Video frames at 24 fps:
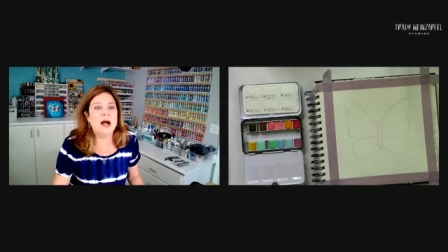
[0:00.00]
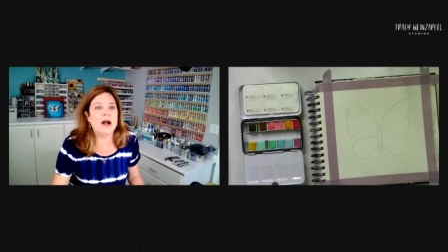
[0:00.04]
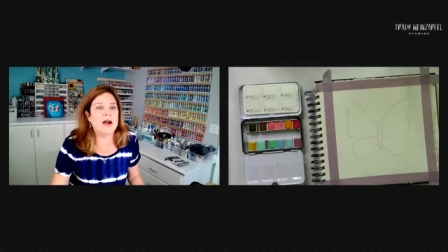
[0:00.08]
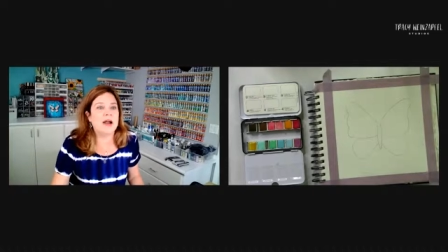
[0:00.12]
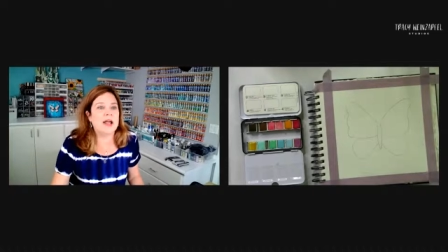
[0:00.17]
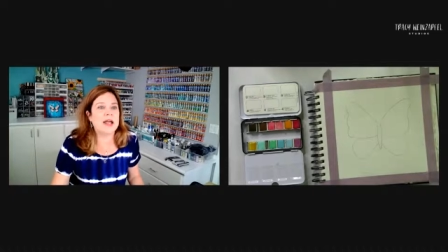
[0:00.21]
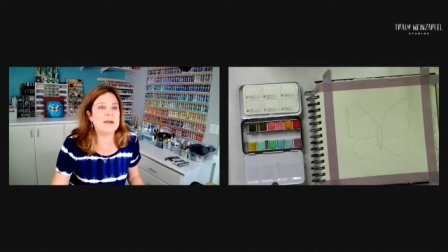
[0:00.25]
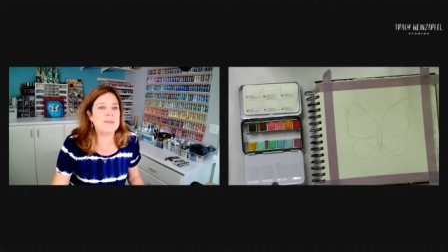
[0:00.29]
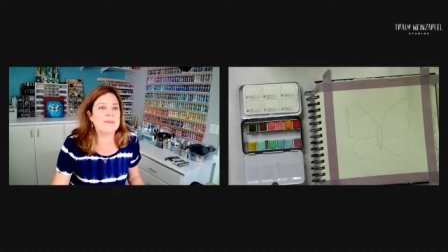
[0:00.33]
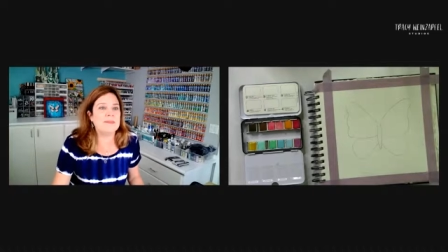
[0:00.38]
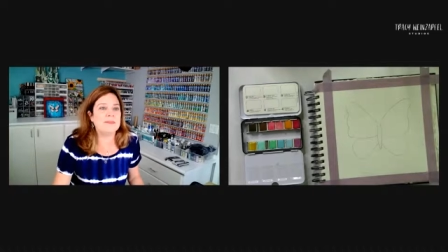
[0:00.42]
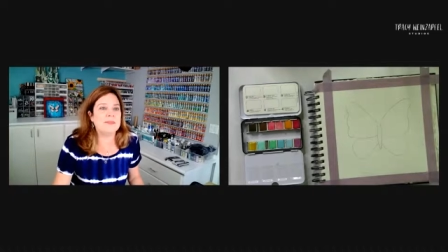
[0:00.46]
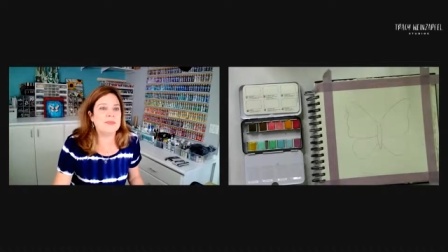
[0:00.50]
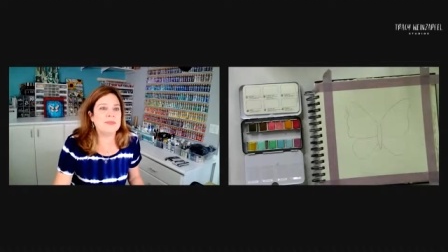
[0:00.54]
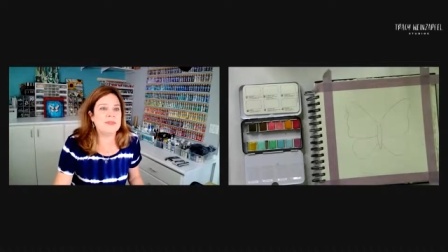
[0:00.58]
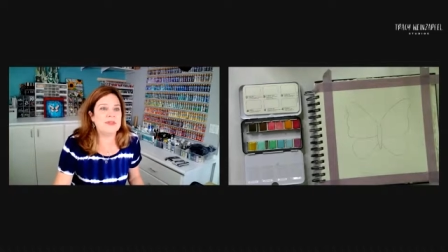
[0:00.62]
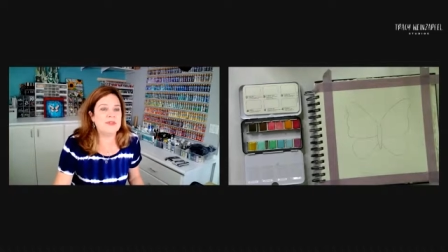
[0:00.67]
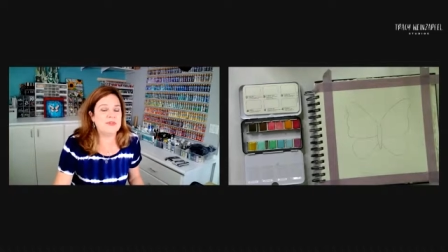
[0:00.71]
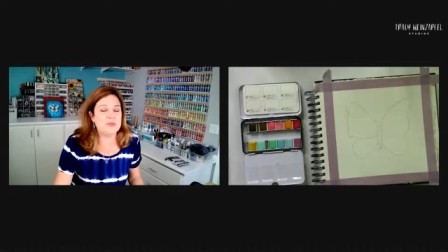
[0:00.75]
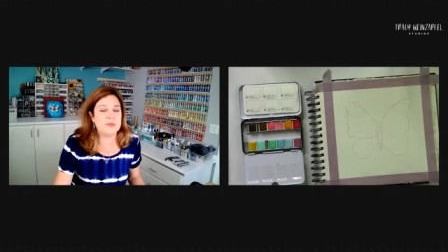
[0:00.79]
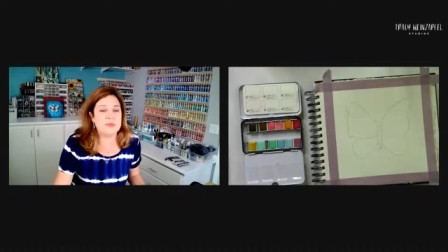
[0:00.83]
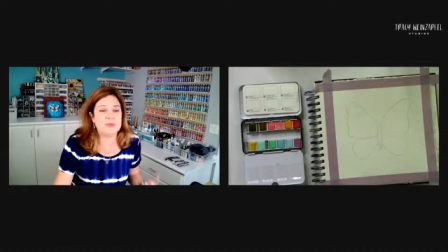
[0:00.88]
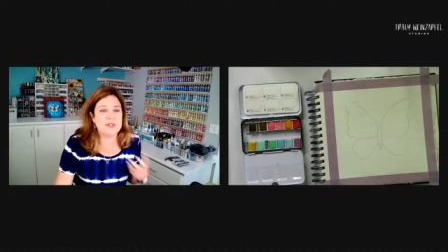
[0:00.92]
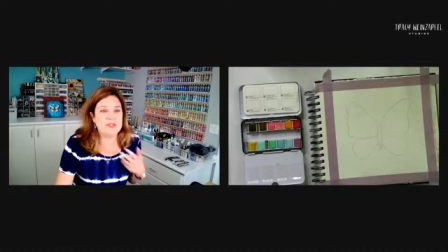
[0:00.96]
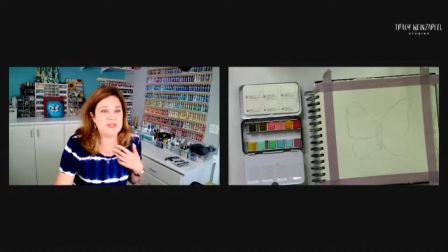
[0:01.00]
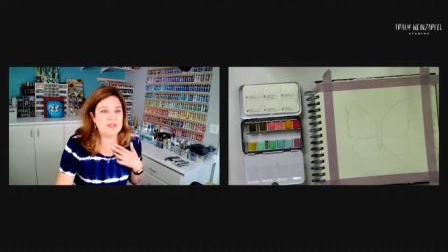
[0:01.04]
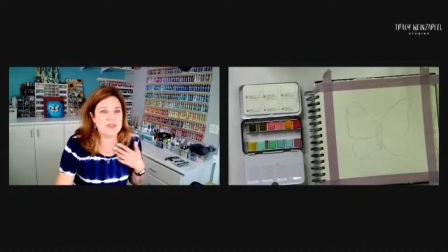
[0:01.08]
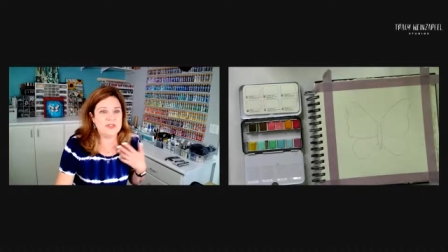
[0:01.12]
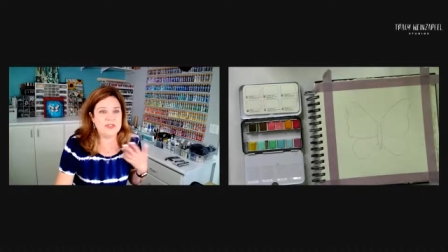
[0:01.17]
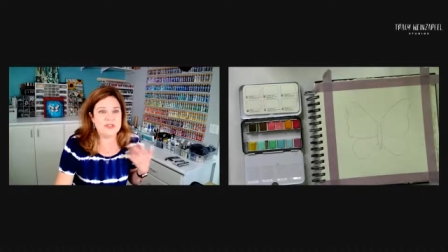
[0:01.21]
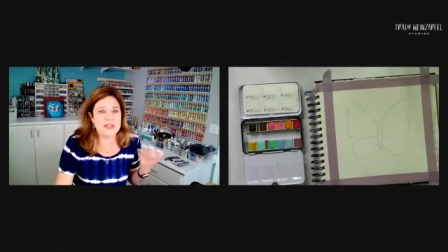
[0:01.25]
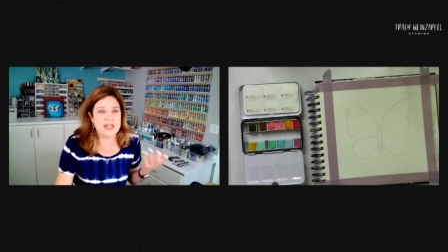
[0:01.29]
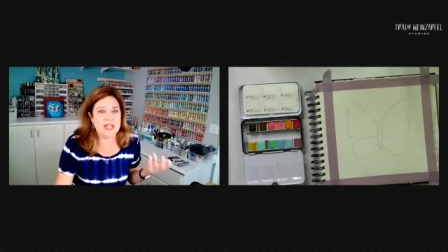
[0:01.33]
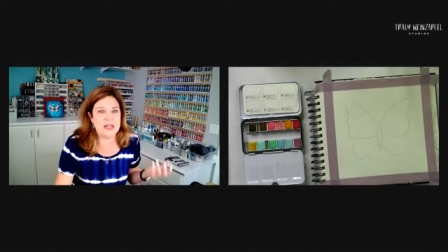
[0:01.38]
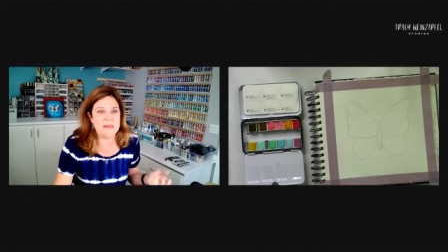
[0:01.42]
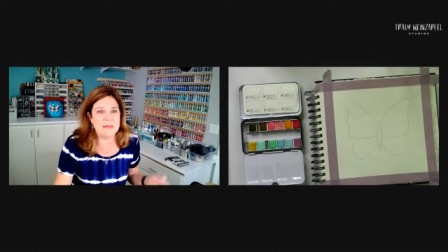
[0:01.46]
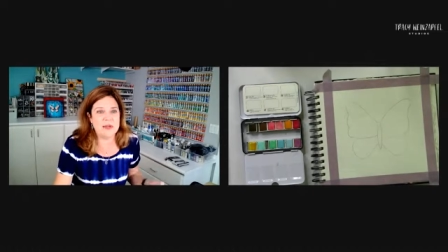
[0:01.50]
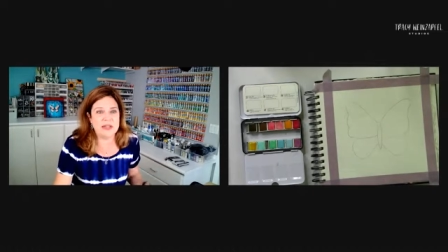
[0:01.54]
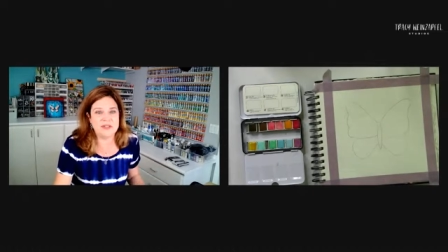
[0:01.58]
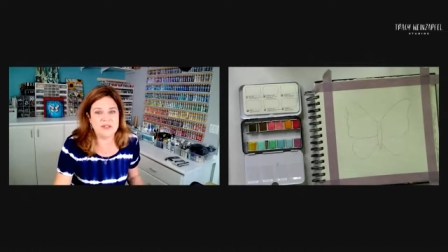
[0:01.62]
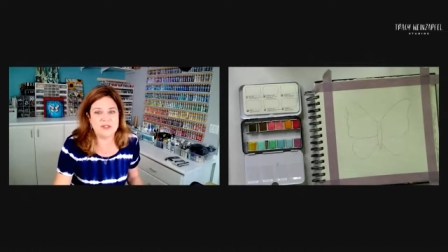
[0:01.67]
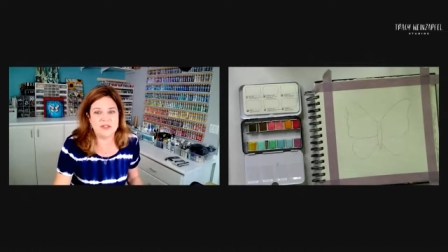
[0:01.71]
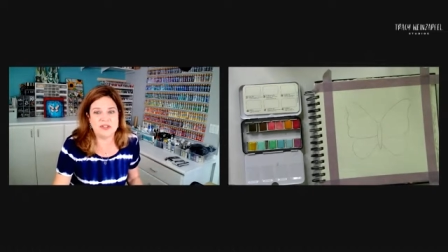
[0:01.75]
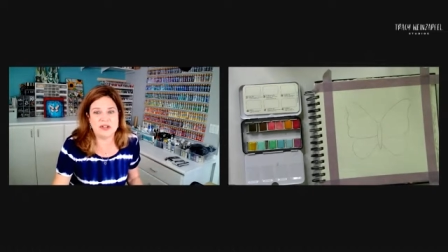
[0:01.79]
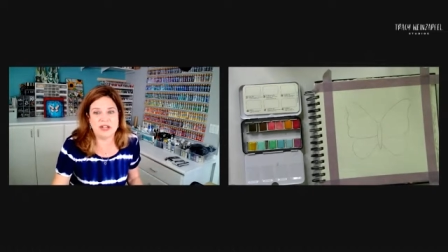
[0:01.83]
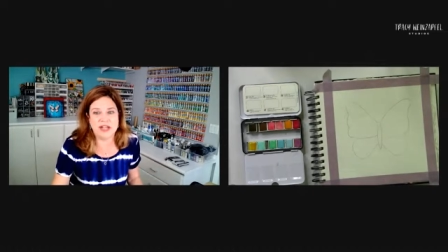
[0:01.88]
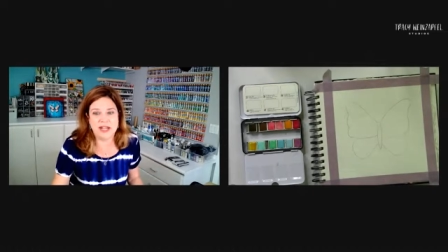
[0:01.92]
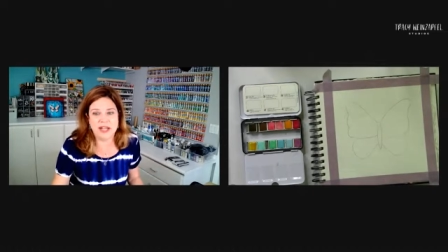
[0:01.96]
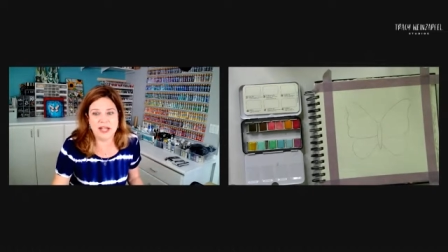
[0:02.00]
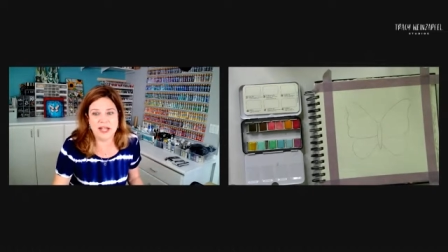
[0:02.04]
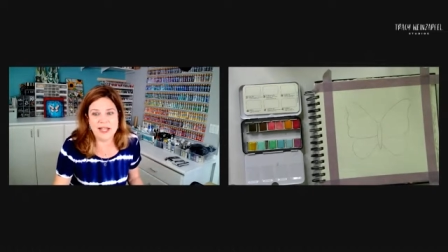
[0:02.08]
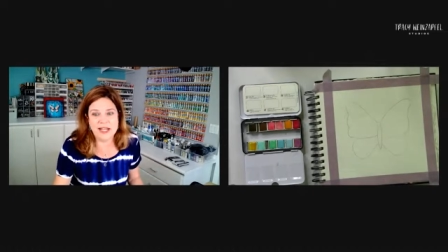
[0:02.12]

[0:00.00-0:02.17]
All right. This just came yesterday.